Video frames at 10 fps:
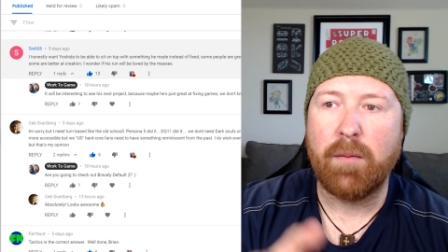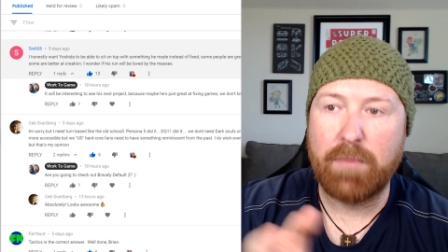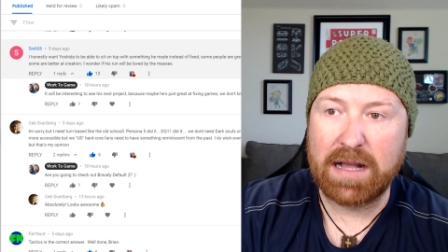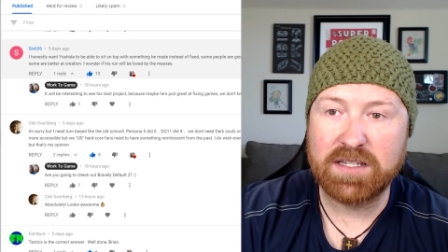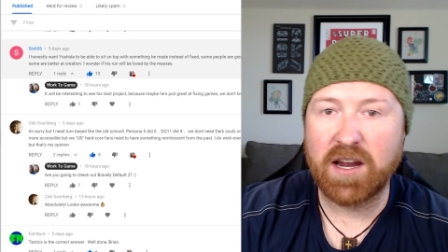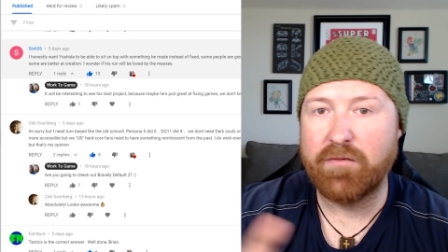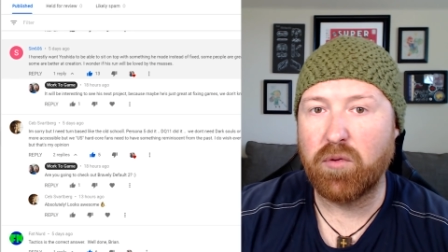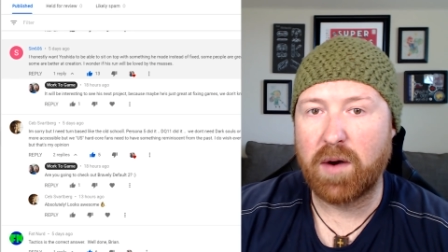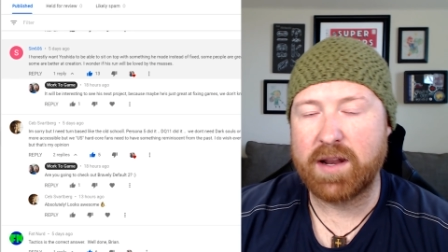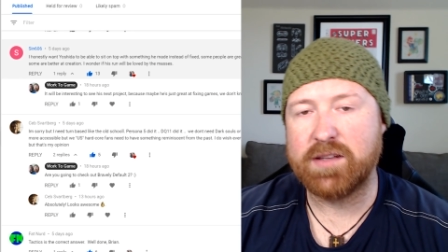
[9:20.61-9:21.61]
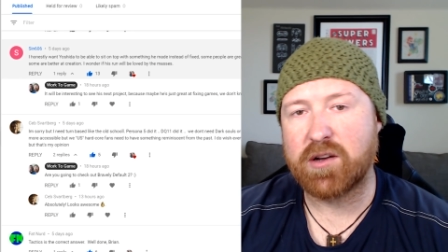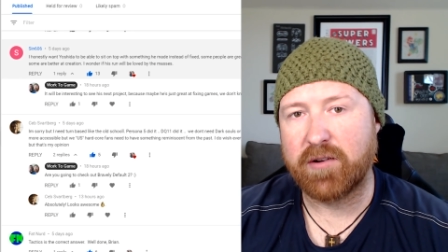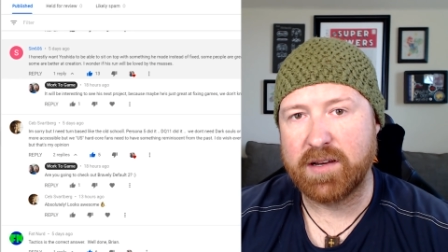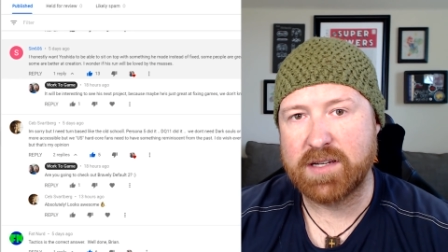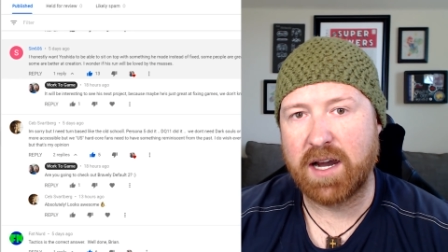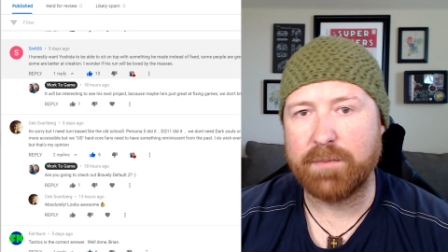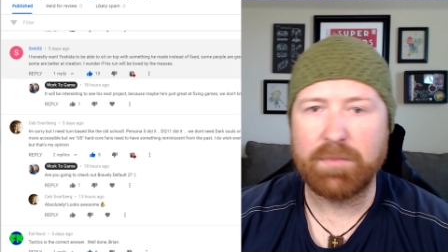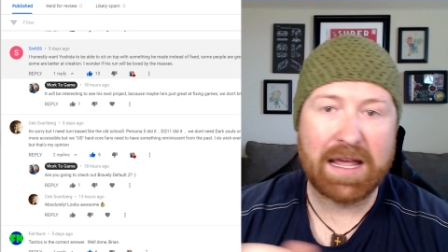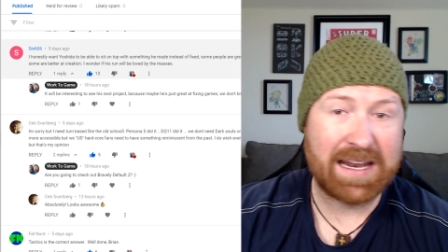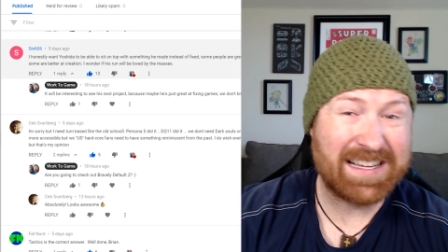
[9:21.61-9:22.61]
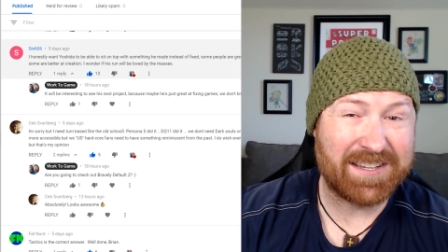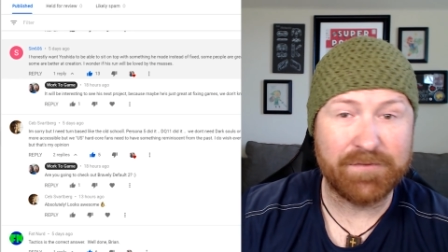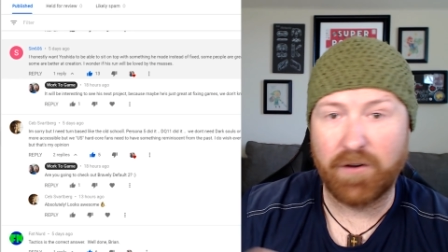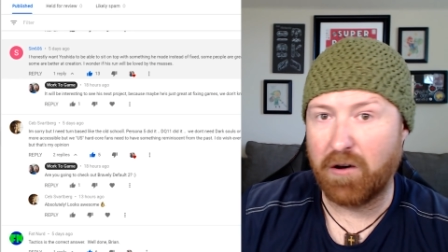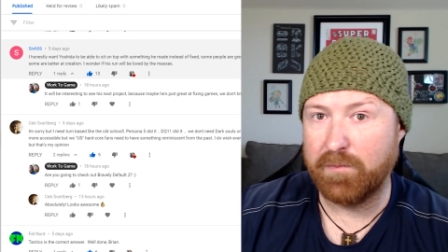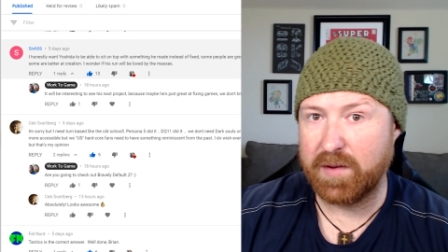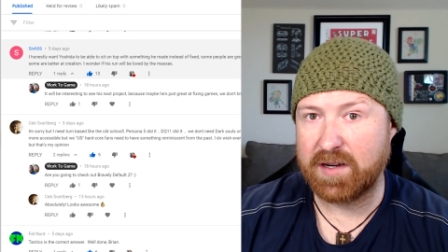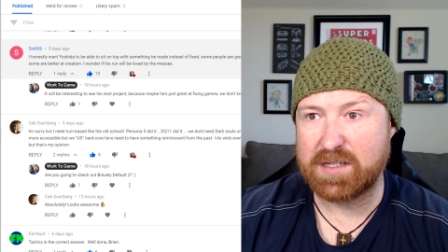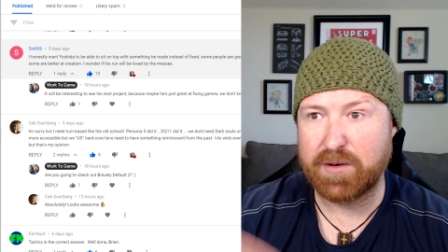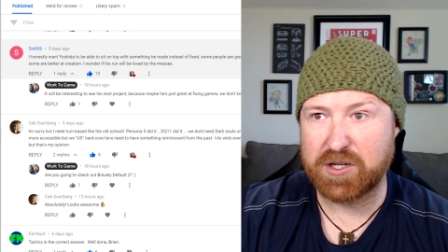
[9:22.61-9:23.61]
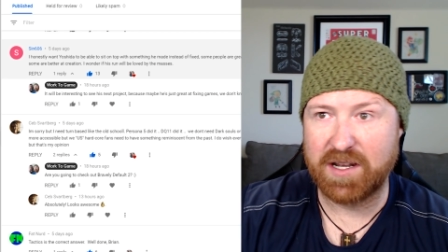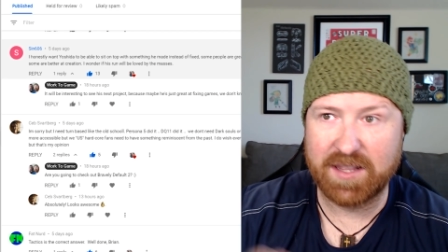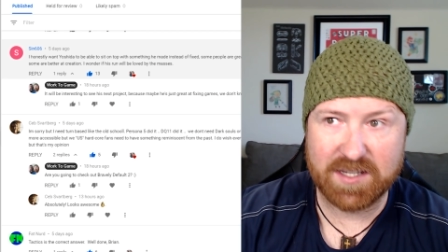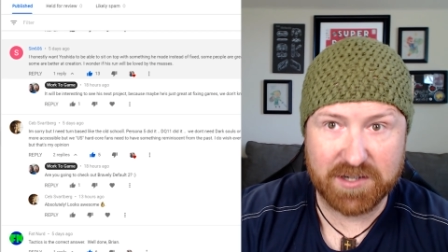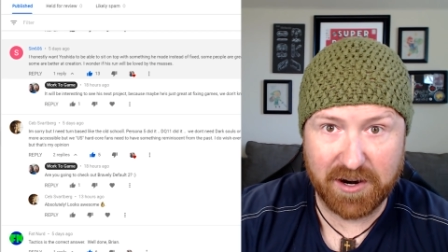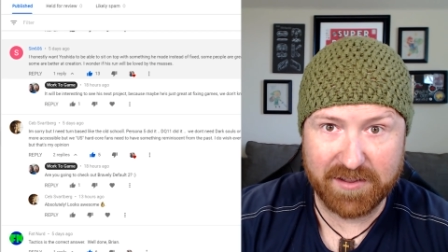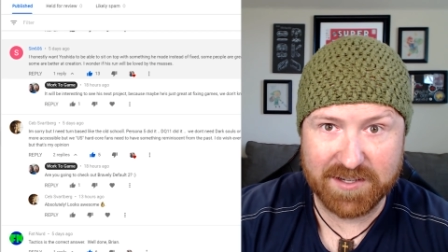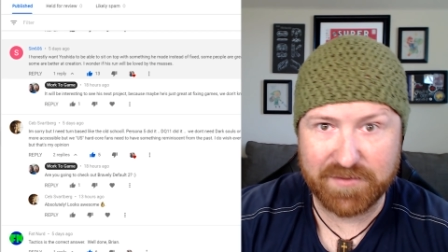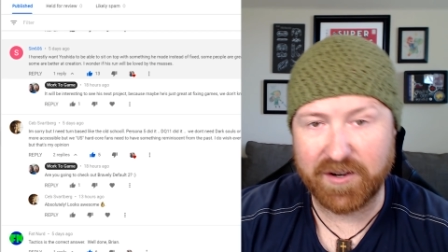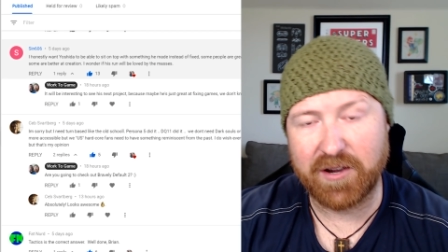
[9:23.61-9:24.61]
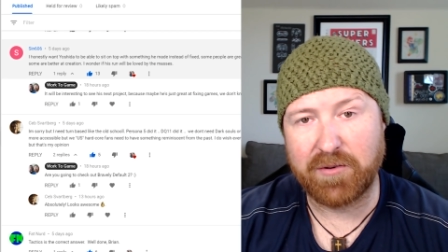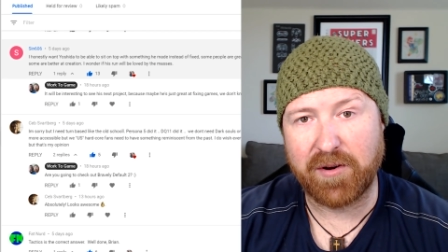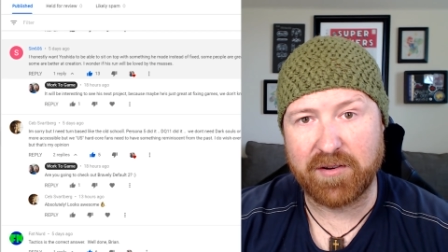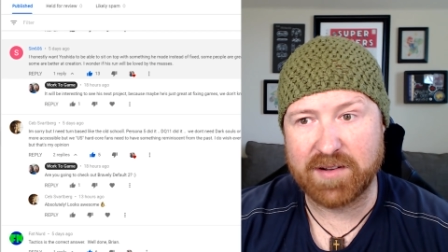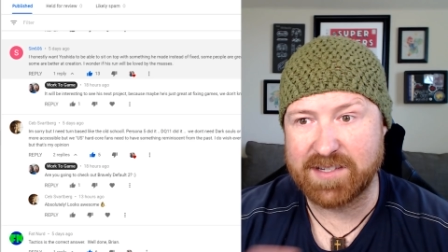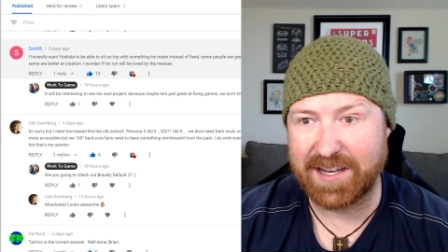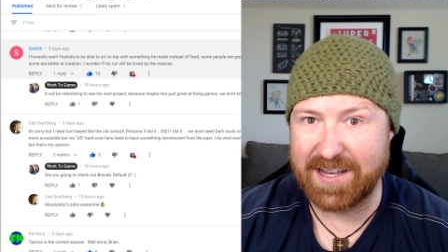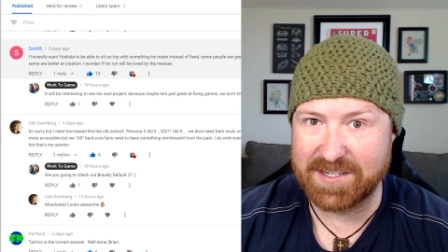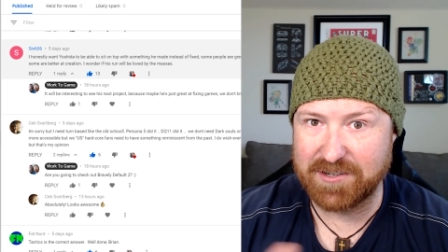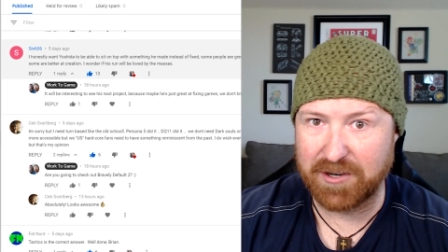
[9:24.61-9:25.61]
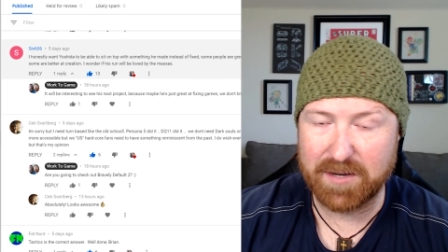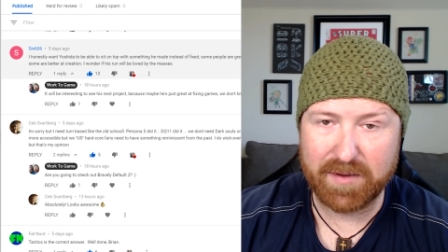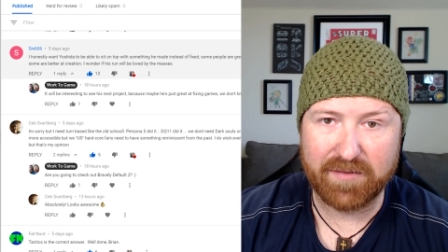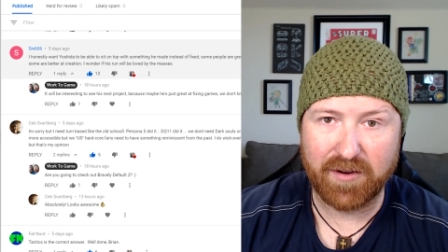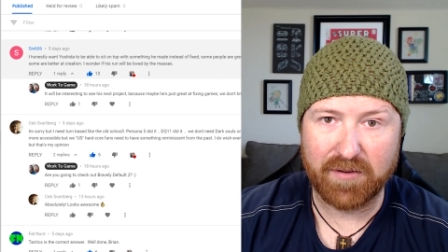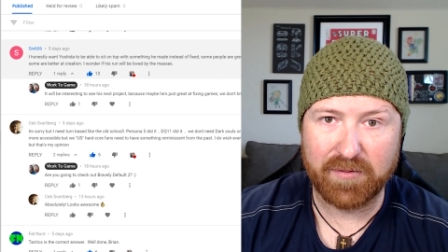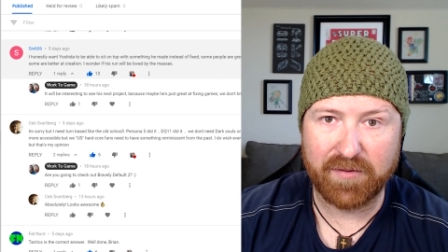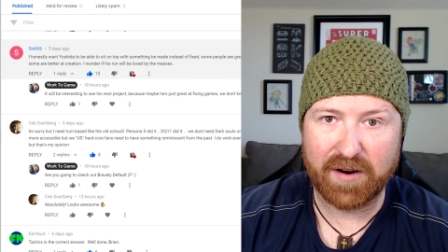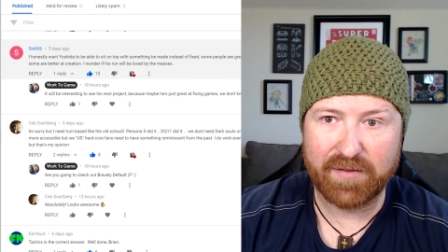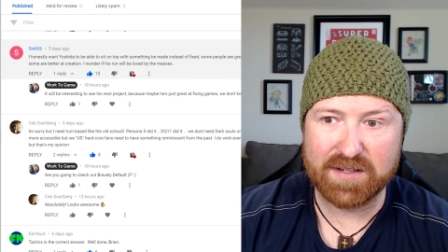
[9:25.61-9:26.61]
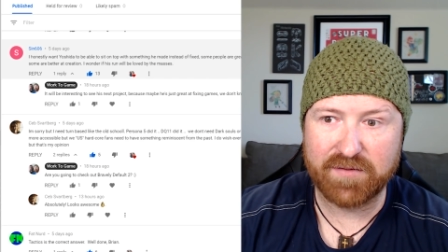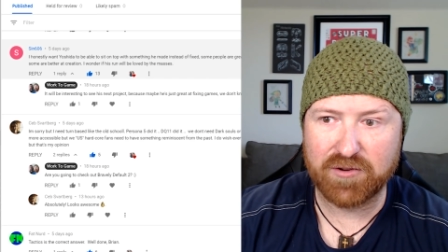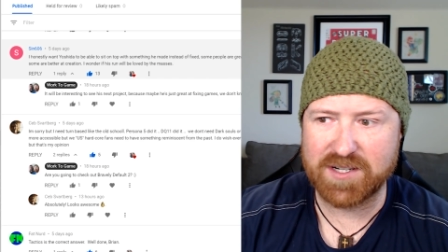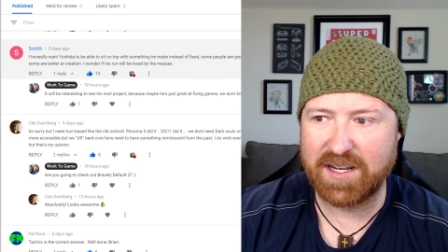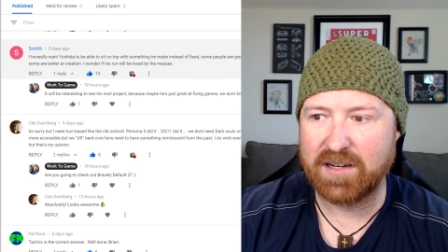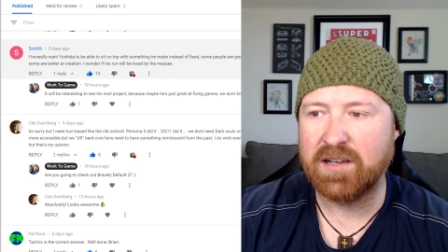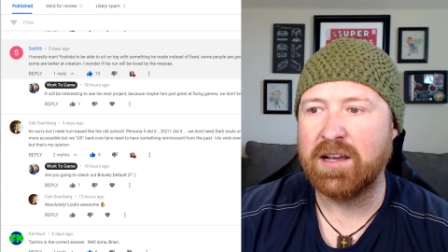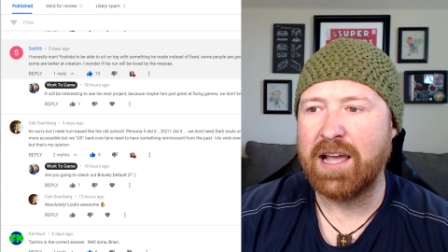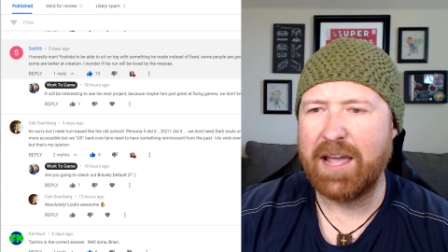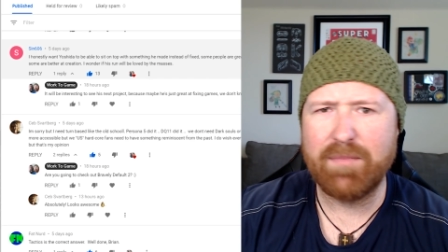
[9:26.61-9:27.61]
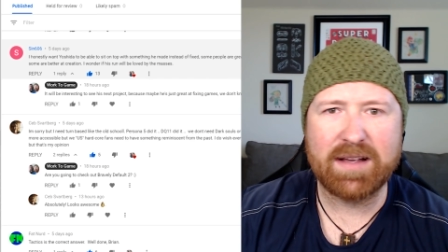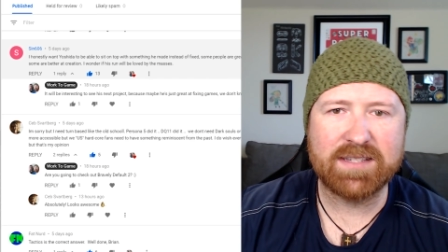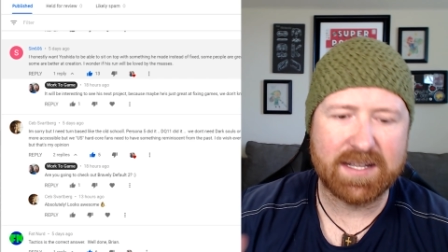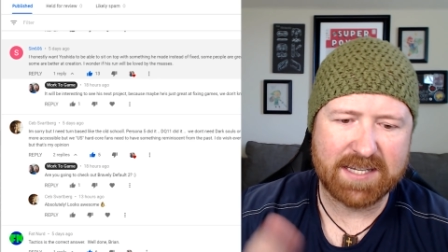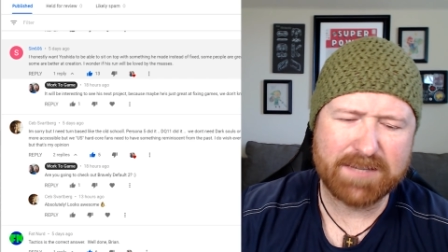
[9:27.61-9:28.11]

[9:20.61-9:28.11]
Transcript: based off of what he's already done and his involvement, especially at the start of this video where it's like he's still going to be involved with Final Fantasy 14. It makes sense.